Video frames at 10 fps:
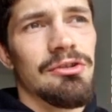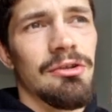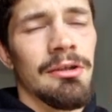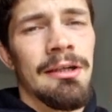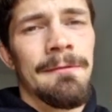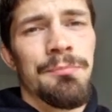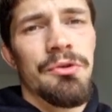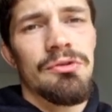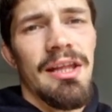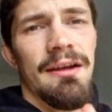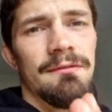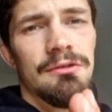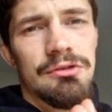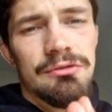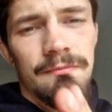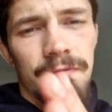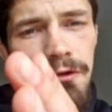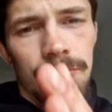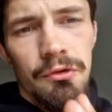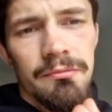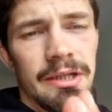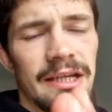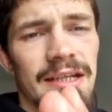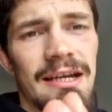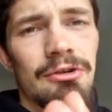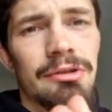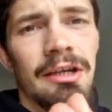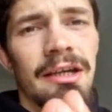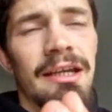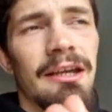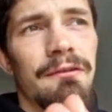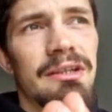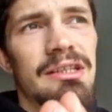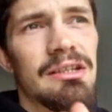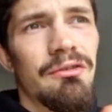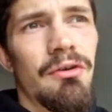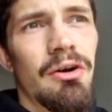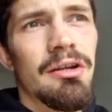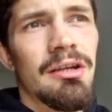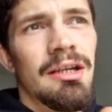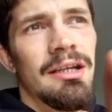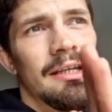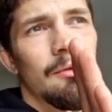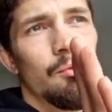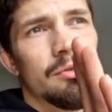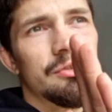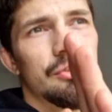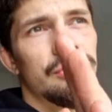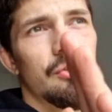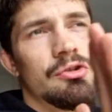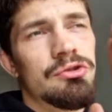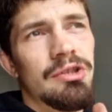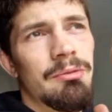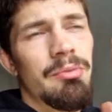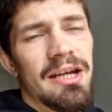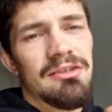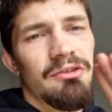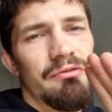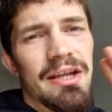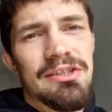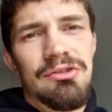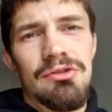So using that foot movement in and out, if he did avoid, he wouldn't just go straight back to the fence.